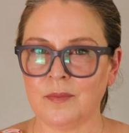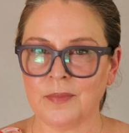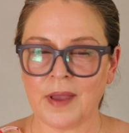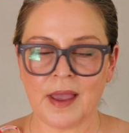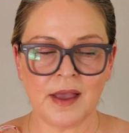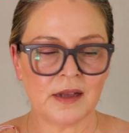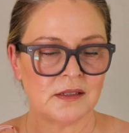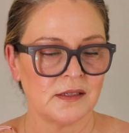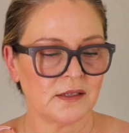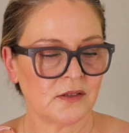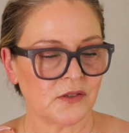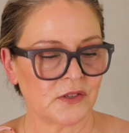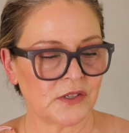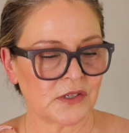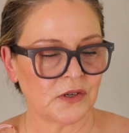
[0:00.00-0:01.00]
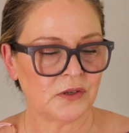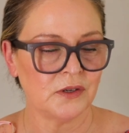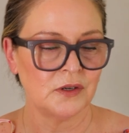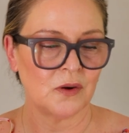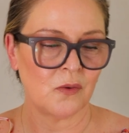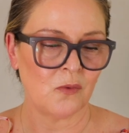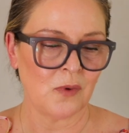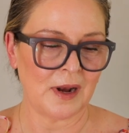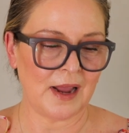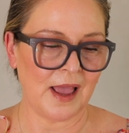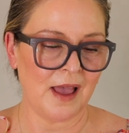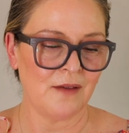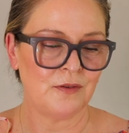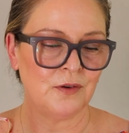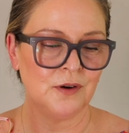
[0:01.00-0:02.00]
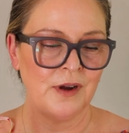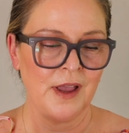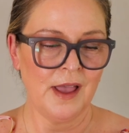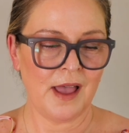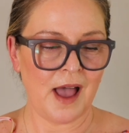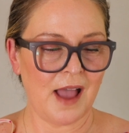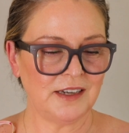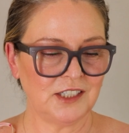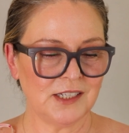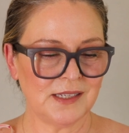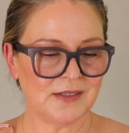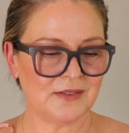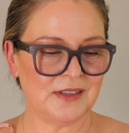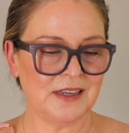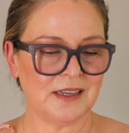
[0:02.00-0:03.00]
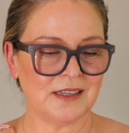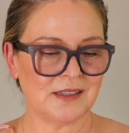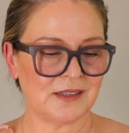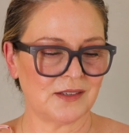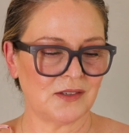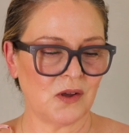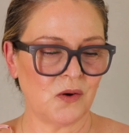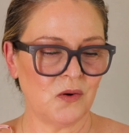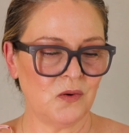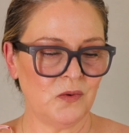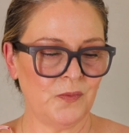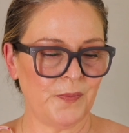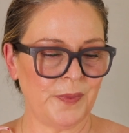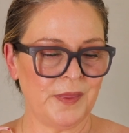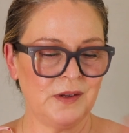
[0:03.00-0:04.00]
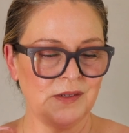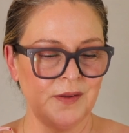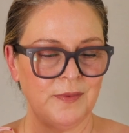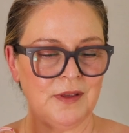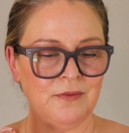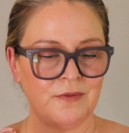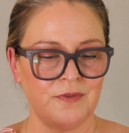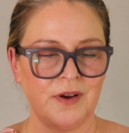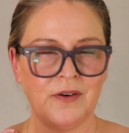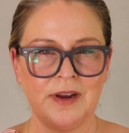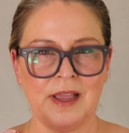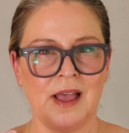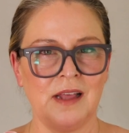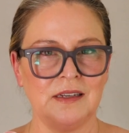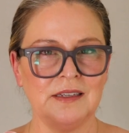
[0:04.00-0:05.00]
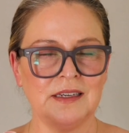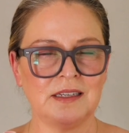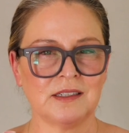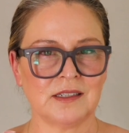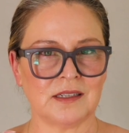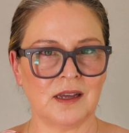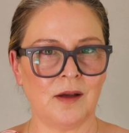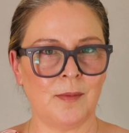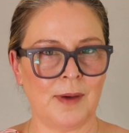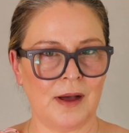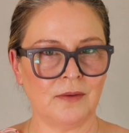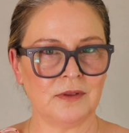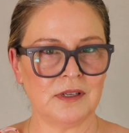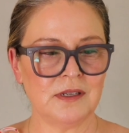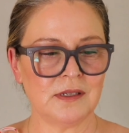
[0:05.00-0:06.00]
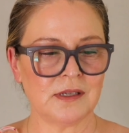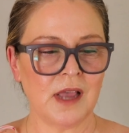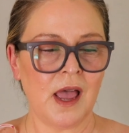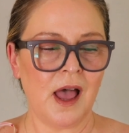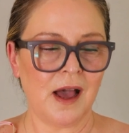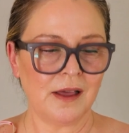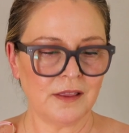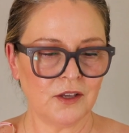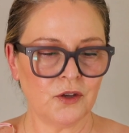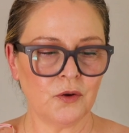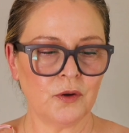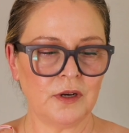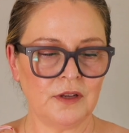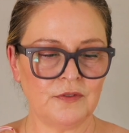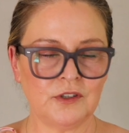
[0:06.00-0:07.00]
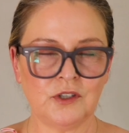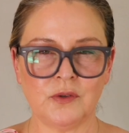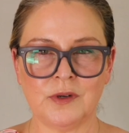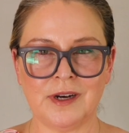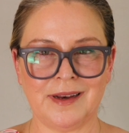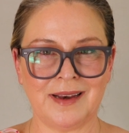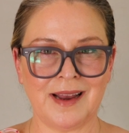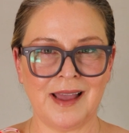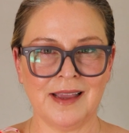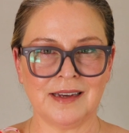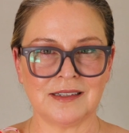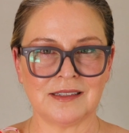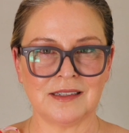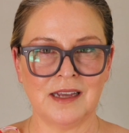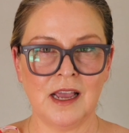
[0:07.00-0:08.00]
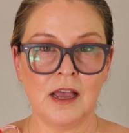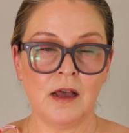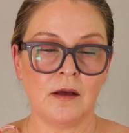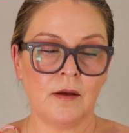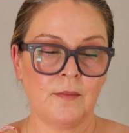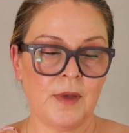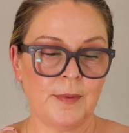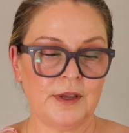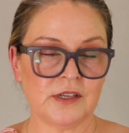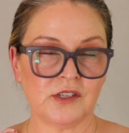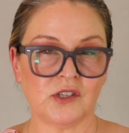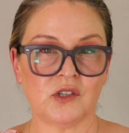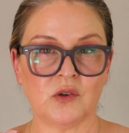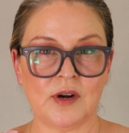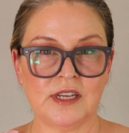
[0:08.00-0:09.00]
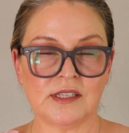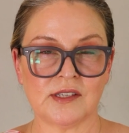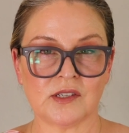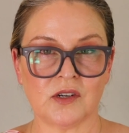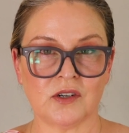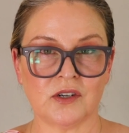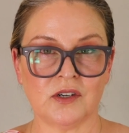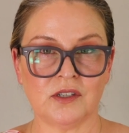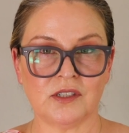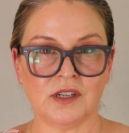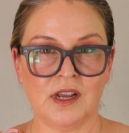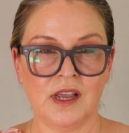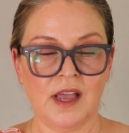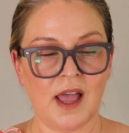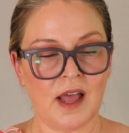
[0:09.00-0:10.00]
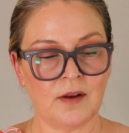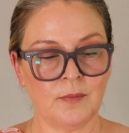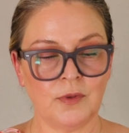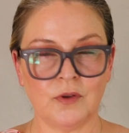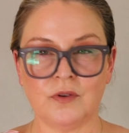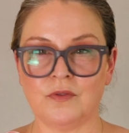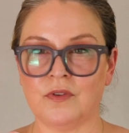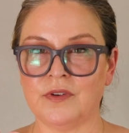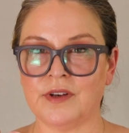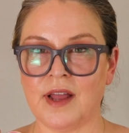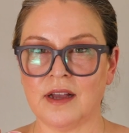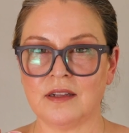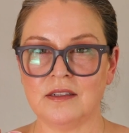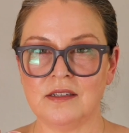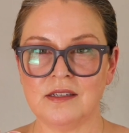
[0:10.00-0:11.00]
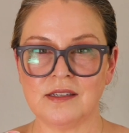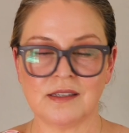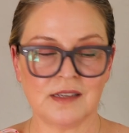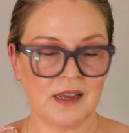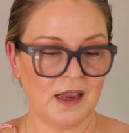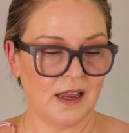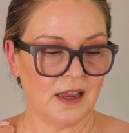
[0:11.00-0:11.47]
pants, skirt, whatever. I just think it's so, there's something very elegant about this. I think you could even do it at night. Maybe a straight skirt and a beautiful necklace.